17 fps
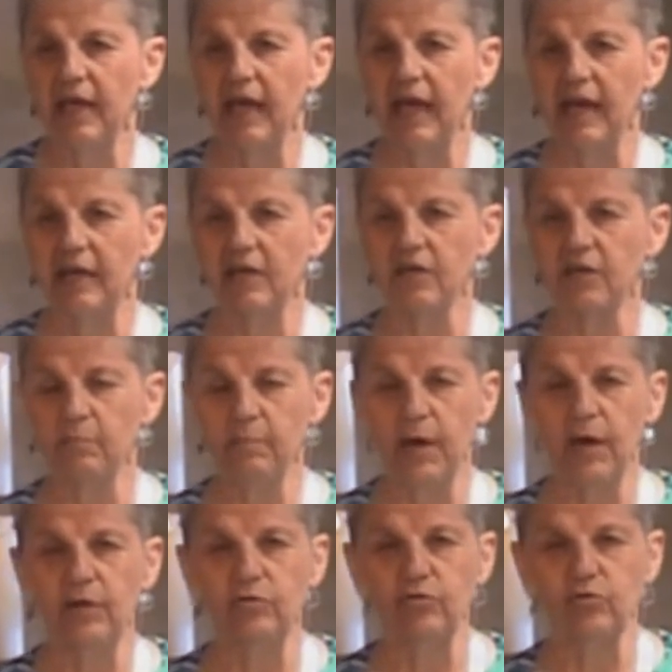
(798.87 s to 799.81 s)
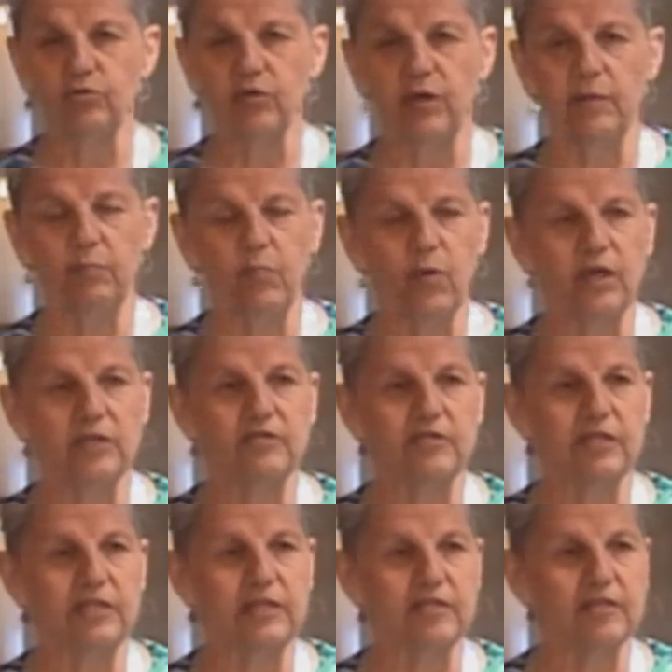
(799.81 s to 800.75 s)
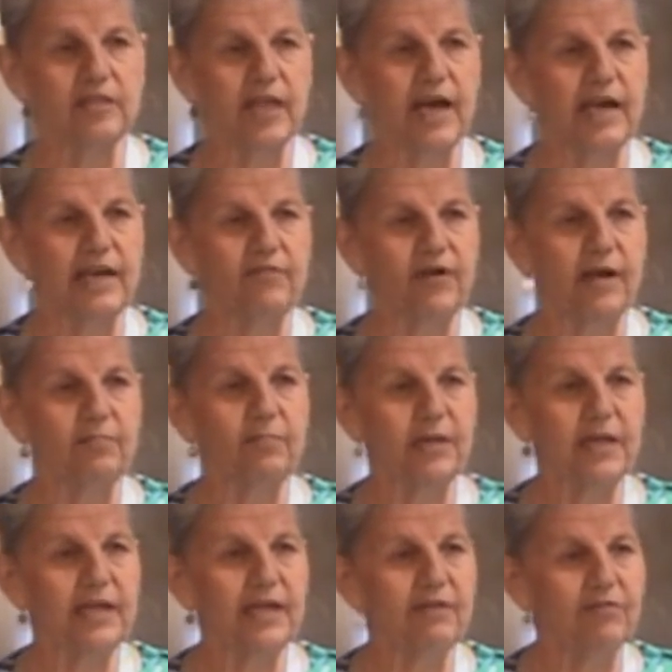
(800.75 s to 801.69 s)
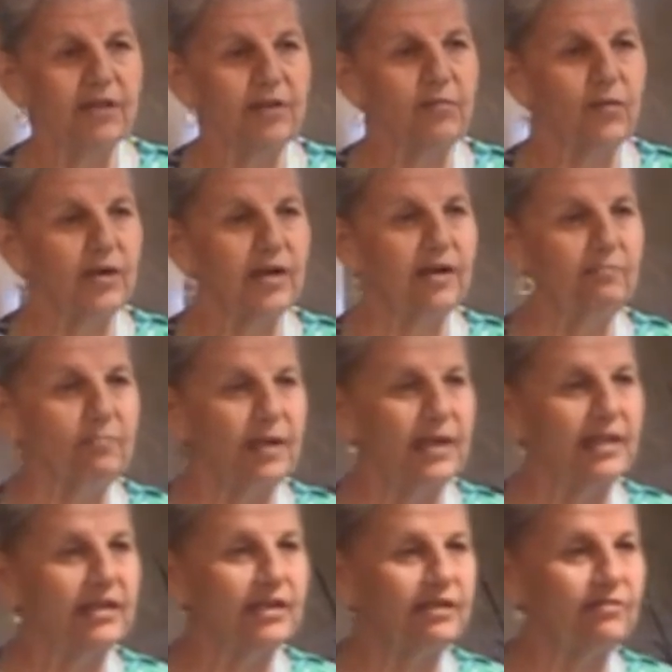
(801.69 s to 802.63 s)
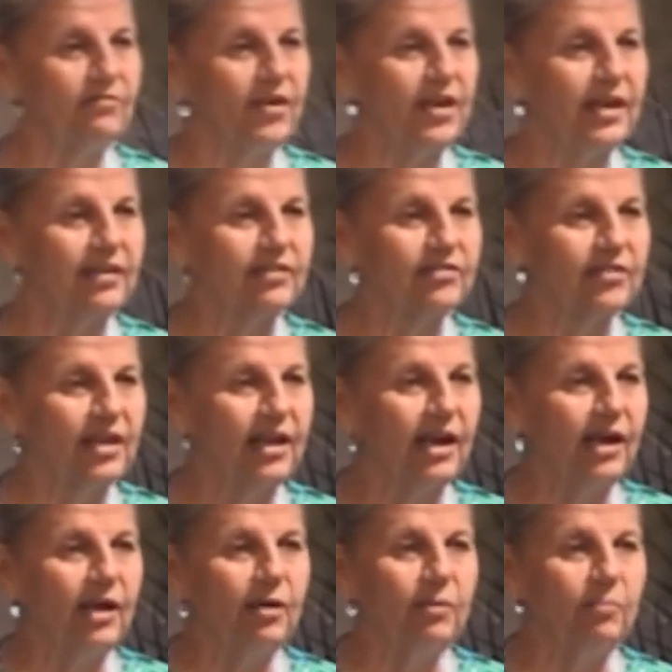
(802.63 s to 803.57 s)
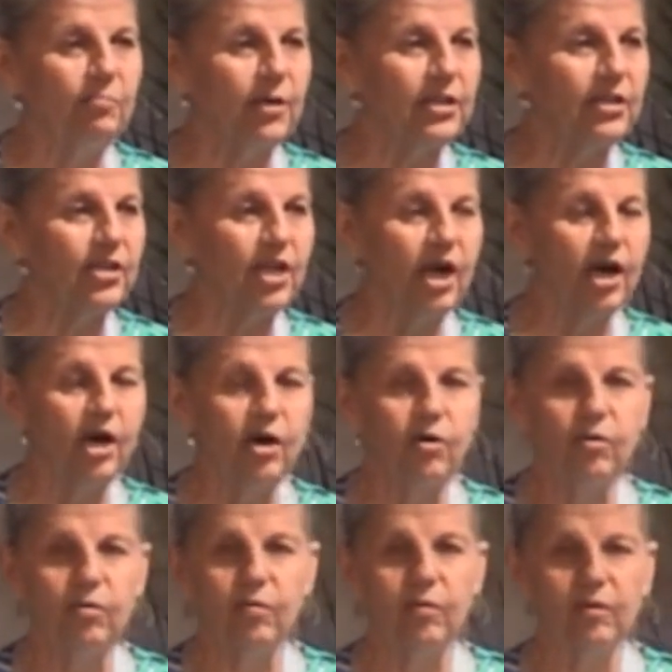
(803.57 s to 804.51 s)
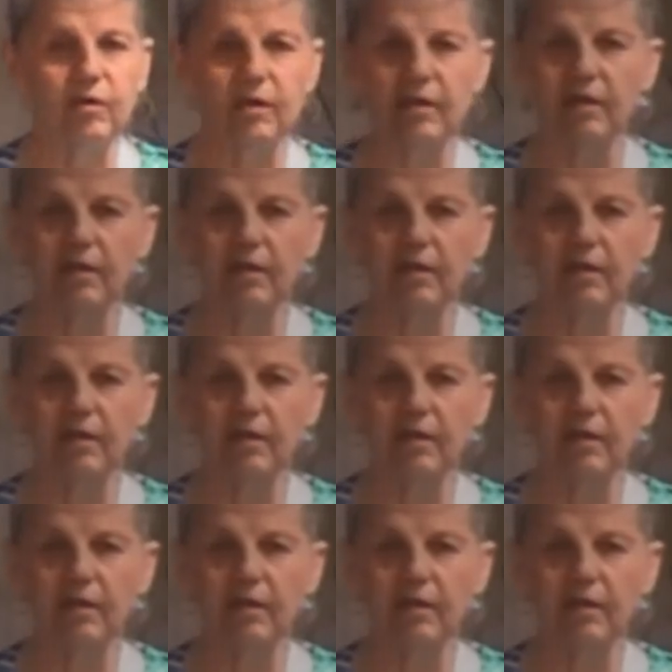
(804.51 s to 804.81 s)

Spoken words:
and a commode trip once in his life, I believe he would have been convinced. But no,